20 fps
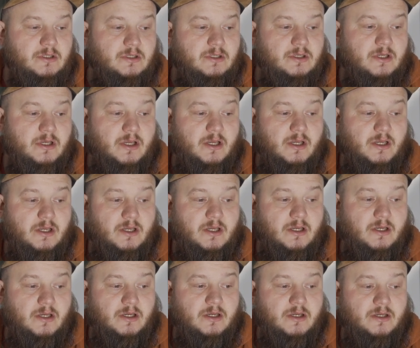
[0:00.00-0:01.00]

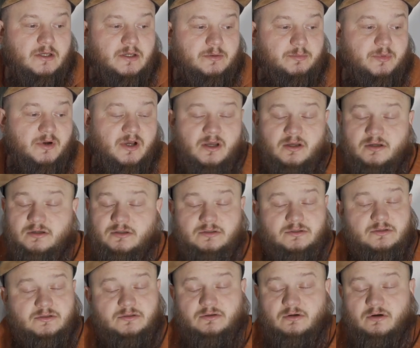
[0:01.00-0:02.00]
But
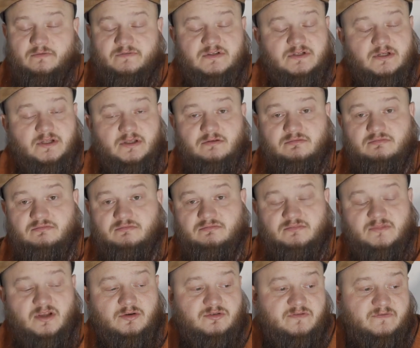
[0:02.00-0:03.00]
obviously
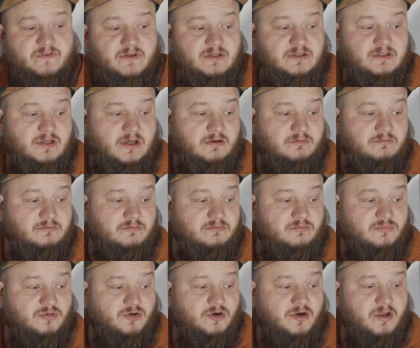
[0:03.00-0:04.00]
those things are
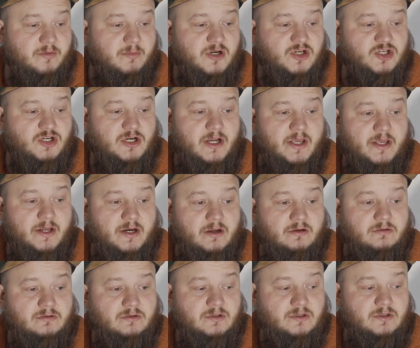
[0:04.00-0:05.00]
pretty much
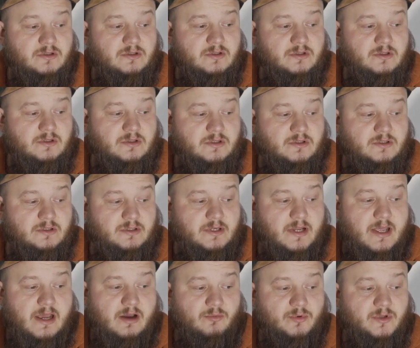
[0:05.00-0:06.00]
later.
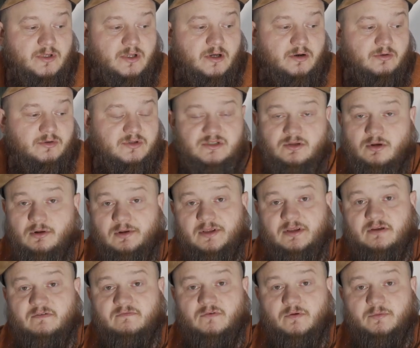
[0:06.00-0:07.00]
Now we know it's not
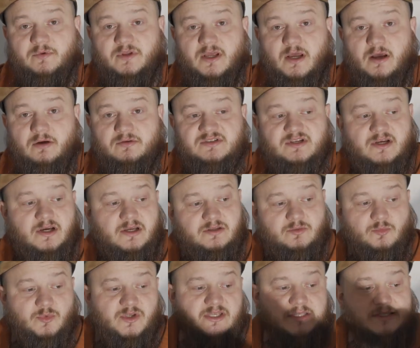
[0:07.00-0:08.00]
leaking from the outside,
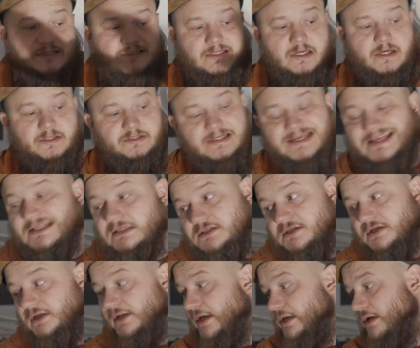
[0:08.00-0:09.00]
we can start
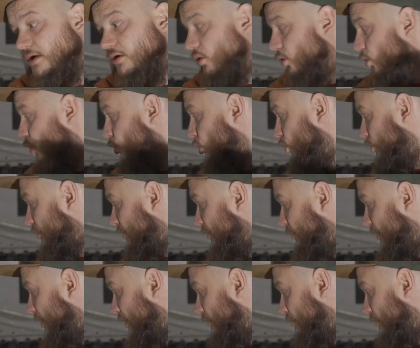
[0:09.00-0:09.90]
insulating all the way